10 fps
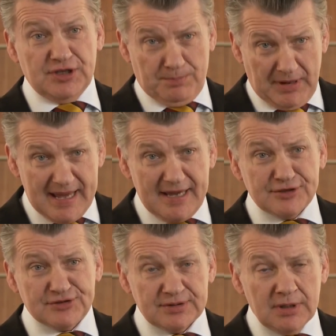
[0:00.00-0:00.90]
to the
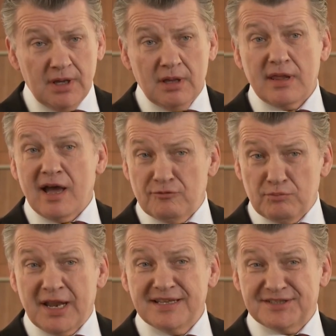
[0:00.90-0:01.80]
players. They
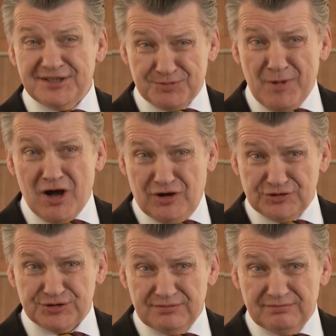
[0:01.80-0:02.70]
haven't played since
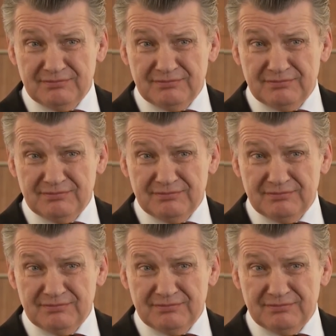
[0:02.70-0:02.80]
March.